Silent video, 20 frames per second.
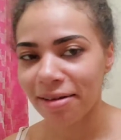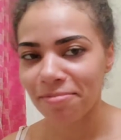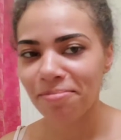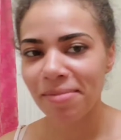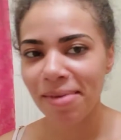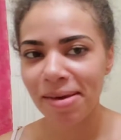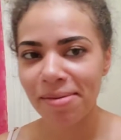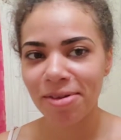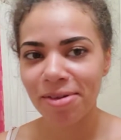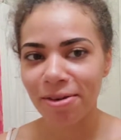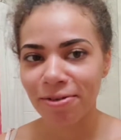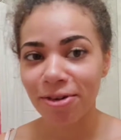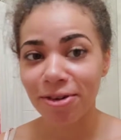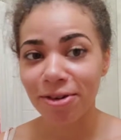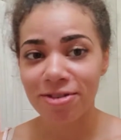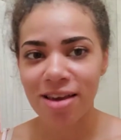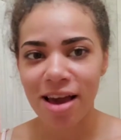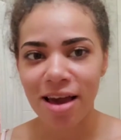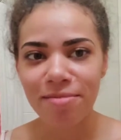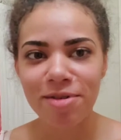maybe the
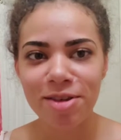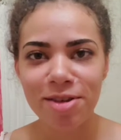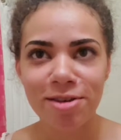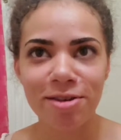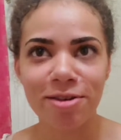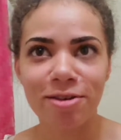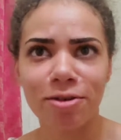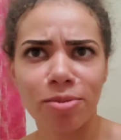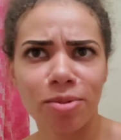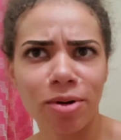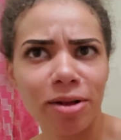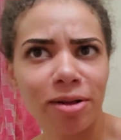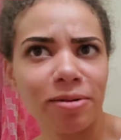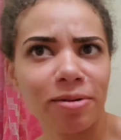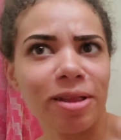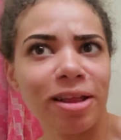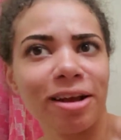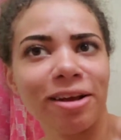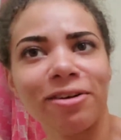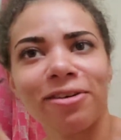first time you do, you'll
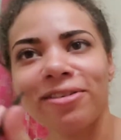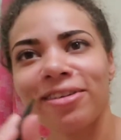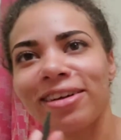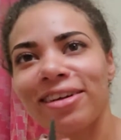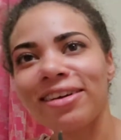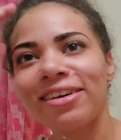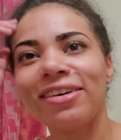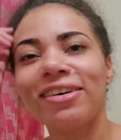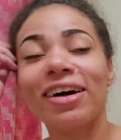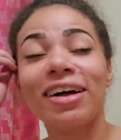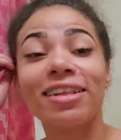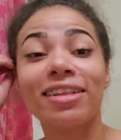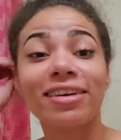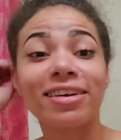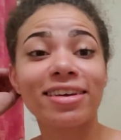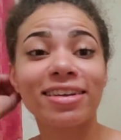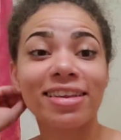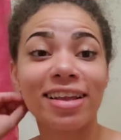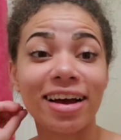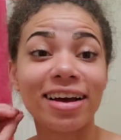probably be like, I
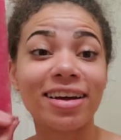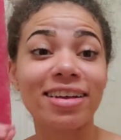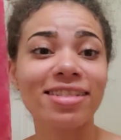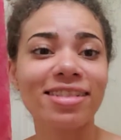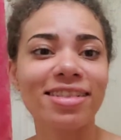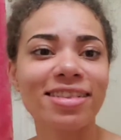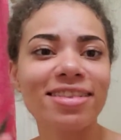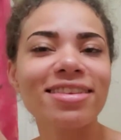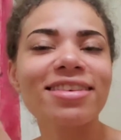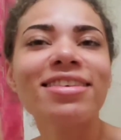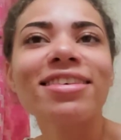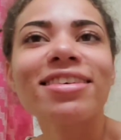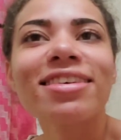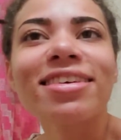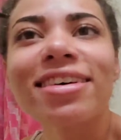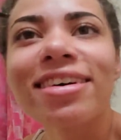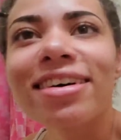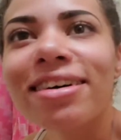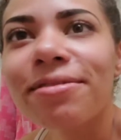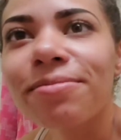look nuts.
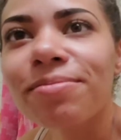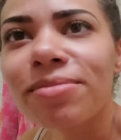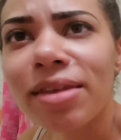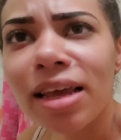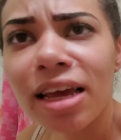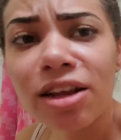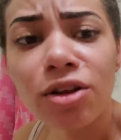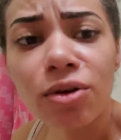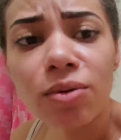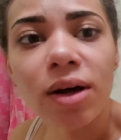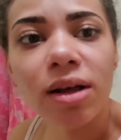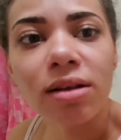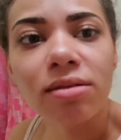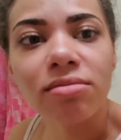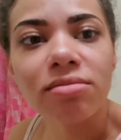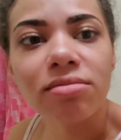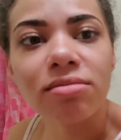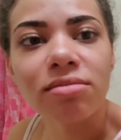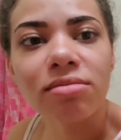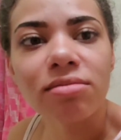And you
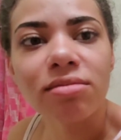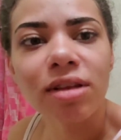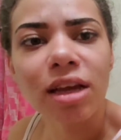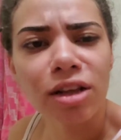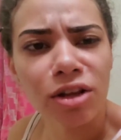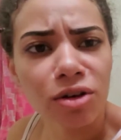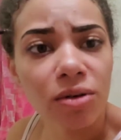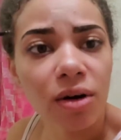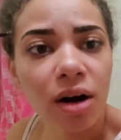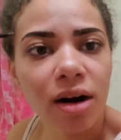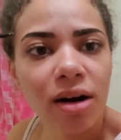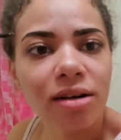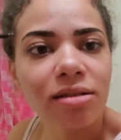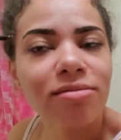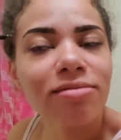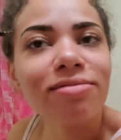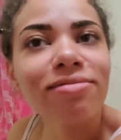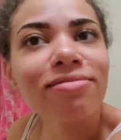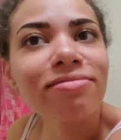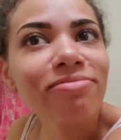will, and you are.
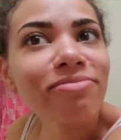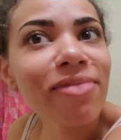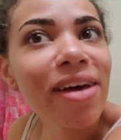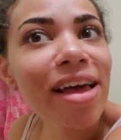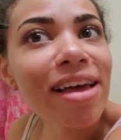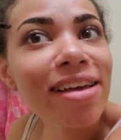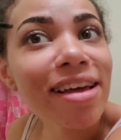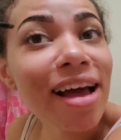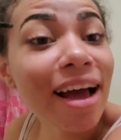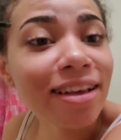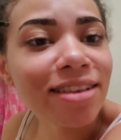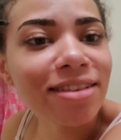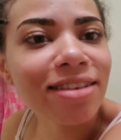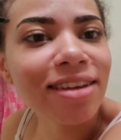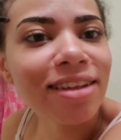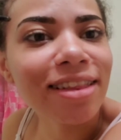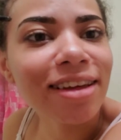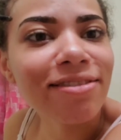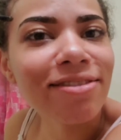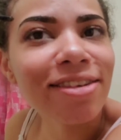But I
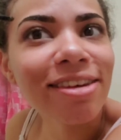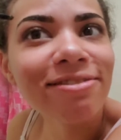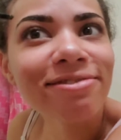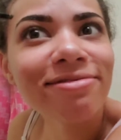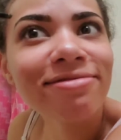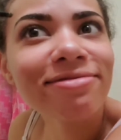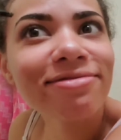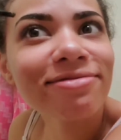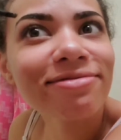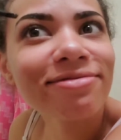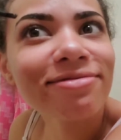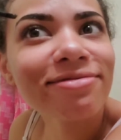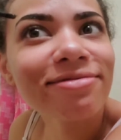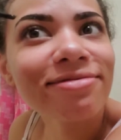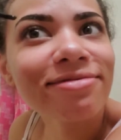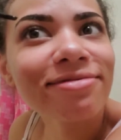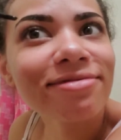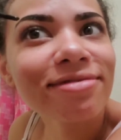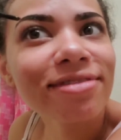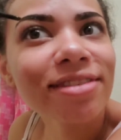still love you.
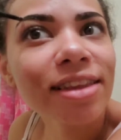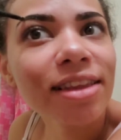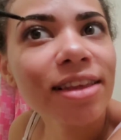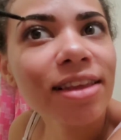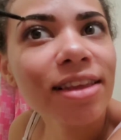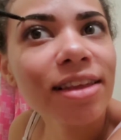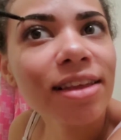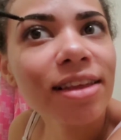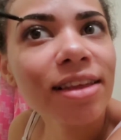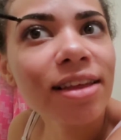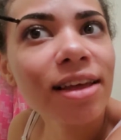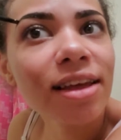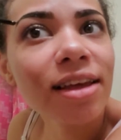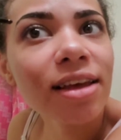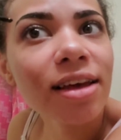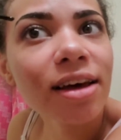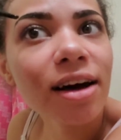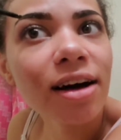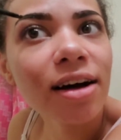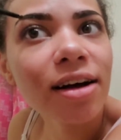
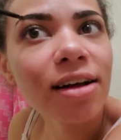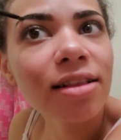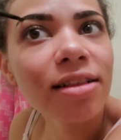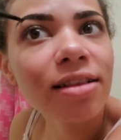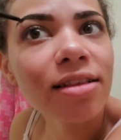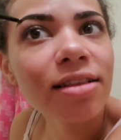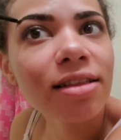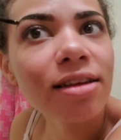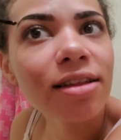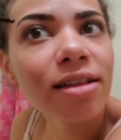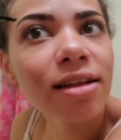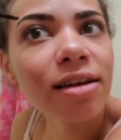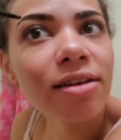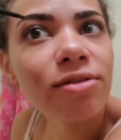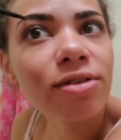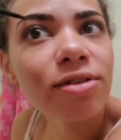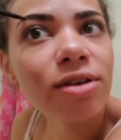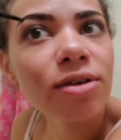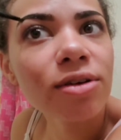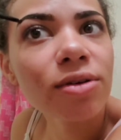And God still
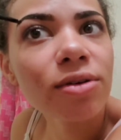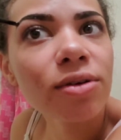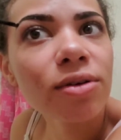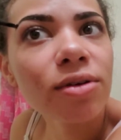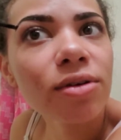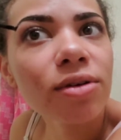loves you.